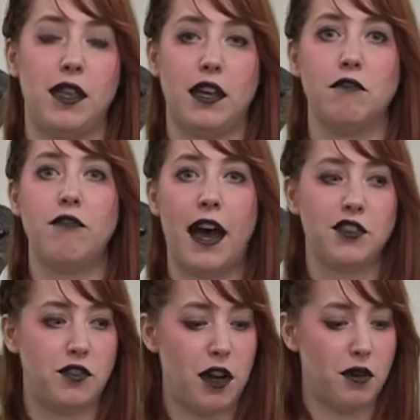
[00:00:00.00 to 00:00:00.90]
we can
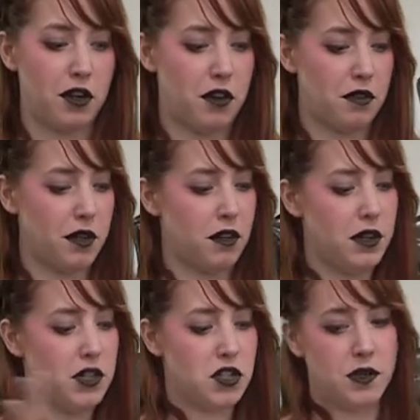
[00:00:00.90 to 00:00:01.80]
fast forward
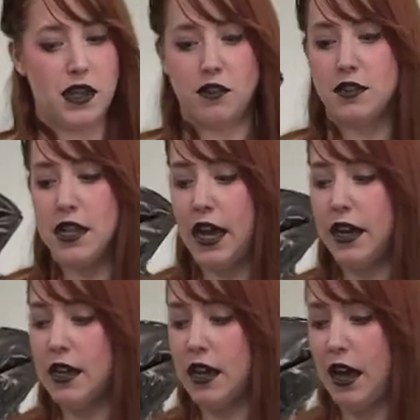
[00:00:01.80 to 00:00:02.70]
through doing the other
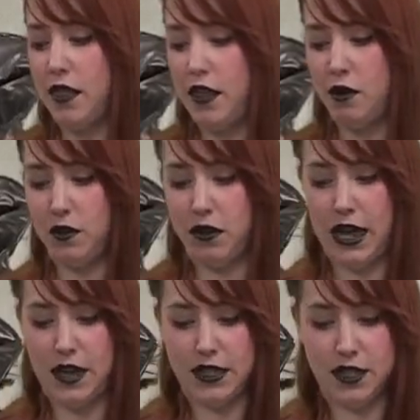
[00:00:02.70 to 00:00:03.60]
side and then we'll
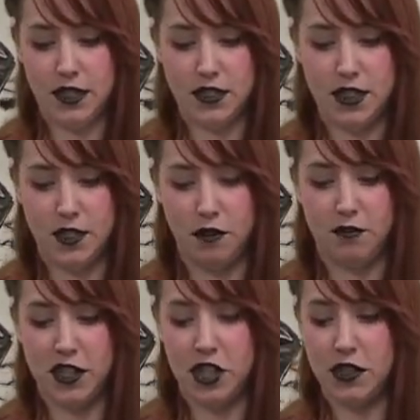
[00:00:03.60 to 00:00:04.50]
get to
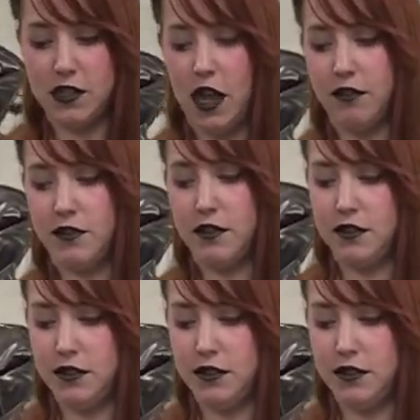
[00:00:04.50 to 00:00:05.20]
finishing this off.